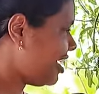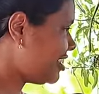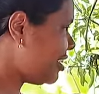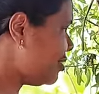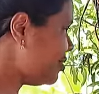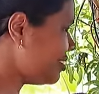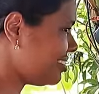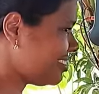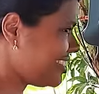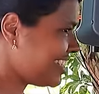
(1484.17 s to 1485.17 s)
Yes or no?
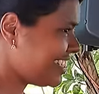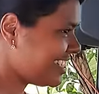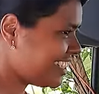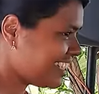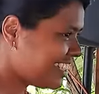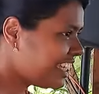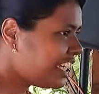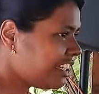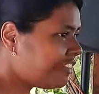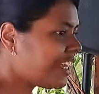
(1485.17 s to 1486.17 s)

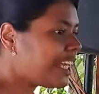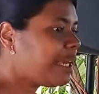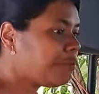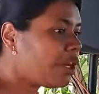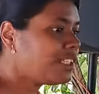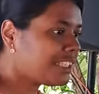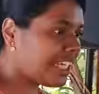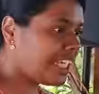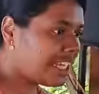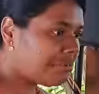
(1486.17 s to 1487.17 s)
If I keep on
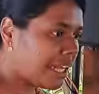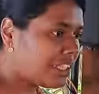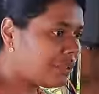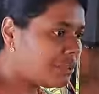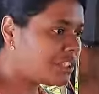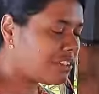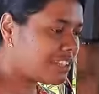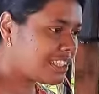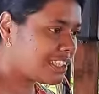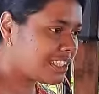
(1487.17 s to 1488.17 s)
saying, by the wounds of
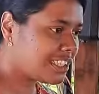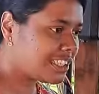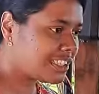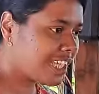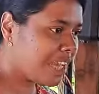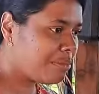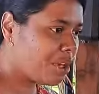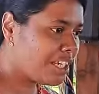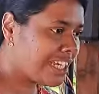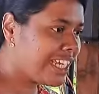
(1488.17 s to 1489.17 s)
Jesus, I'm
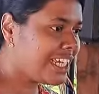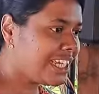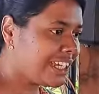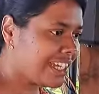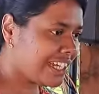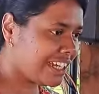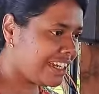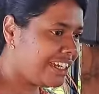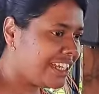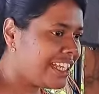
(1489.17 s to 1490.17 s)
already
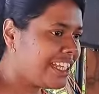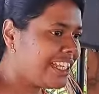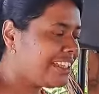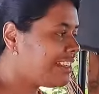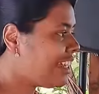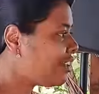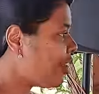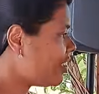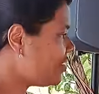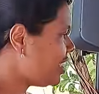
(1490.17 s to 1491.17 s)
healed, then
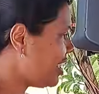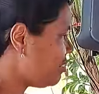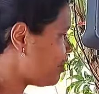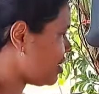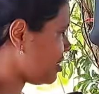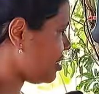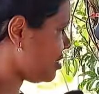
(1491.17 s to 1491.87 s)
God will heal me.